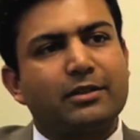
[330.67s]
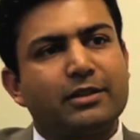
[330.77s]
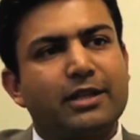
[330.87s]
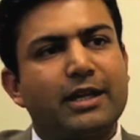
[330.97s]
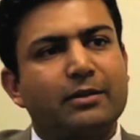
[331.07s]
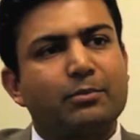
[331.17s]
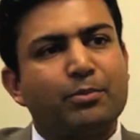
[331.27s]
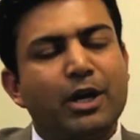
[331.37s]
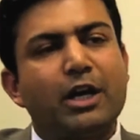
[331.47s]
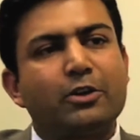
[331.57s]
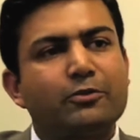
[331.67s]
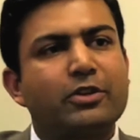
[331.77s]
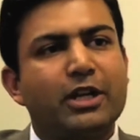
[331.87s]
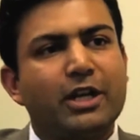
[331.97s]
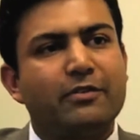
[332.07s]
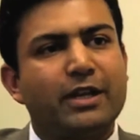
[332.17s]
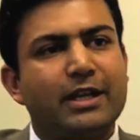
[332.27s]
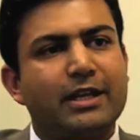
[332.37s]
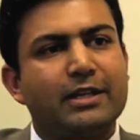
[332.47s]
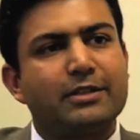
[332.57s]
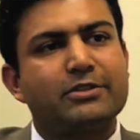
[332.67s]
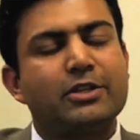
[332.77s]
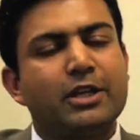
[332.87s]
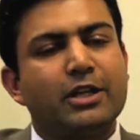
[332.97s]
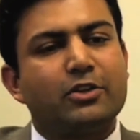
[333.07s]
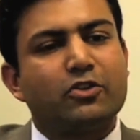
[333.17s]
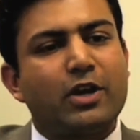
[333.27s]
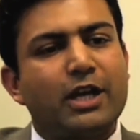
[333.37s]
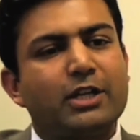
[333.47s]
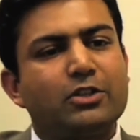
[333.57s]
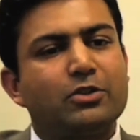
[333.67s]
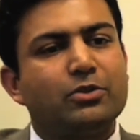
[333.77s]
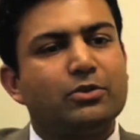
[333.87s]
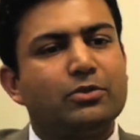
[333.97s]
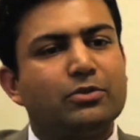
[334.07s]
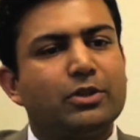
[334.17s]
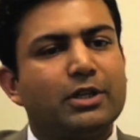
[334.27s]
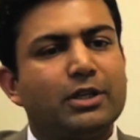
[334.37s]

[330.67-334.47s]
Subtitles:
that part of craving is trying to